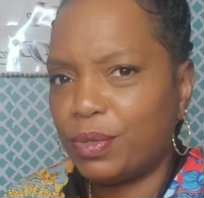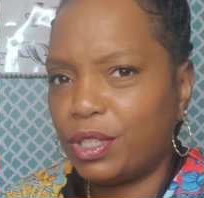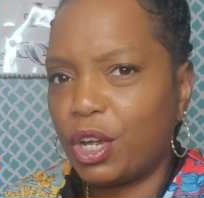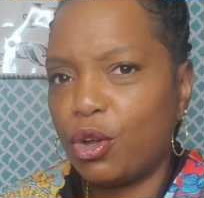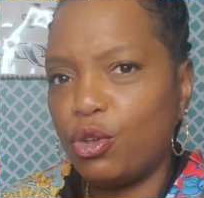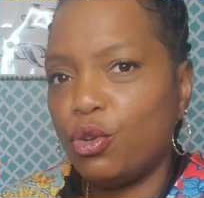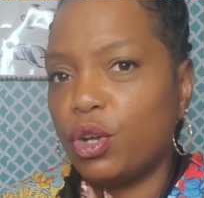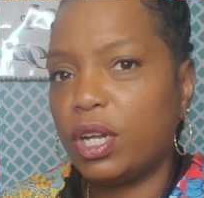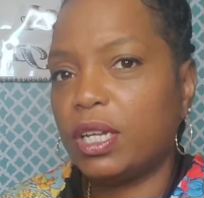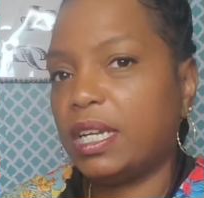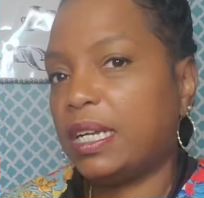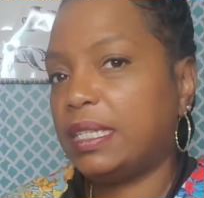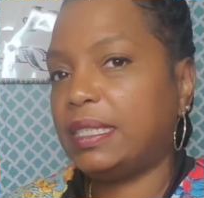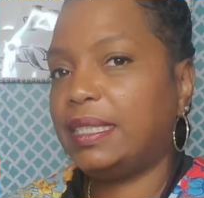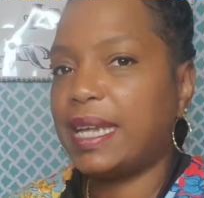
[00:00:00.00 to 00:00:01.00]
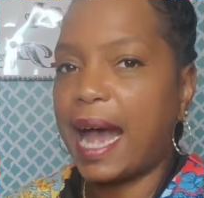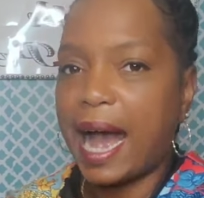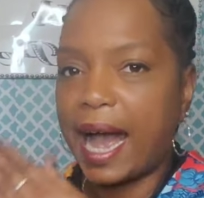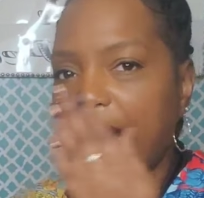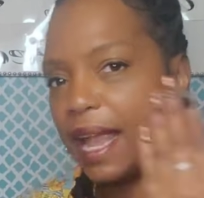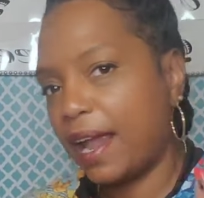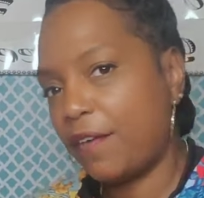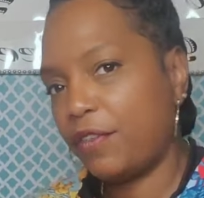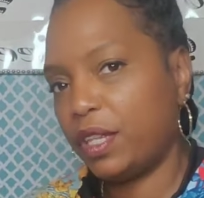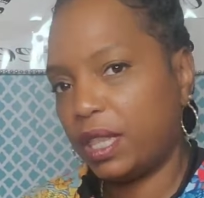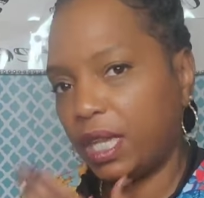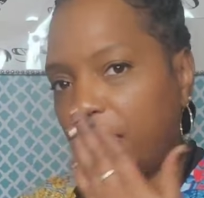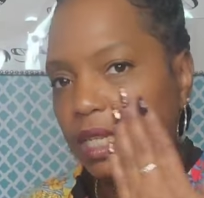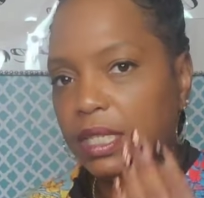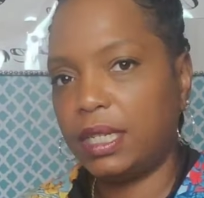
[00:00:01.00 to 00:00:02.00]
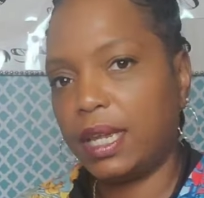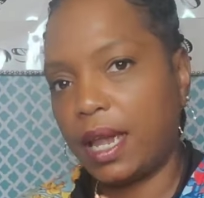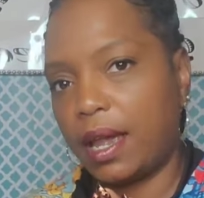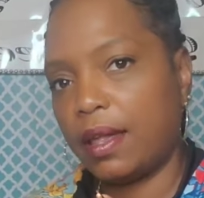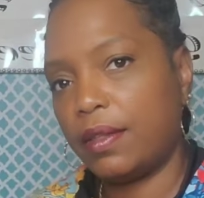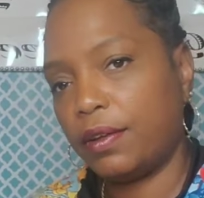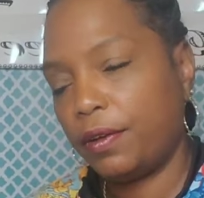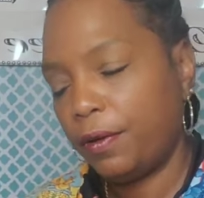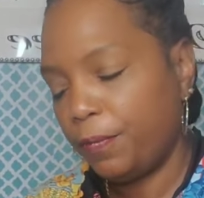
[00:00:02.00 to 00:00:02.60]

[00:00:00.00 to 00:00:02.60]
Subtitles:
So you tie everything together.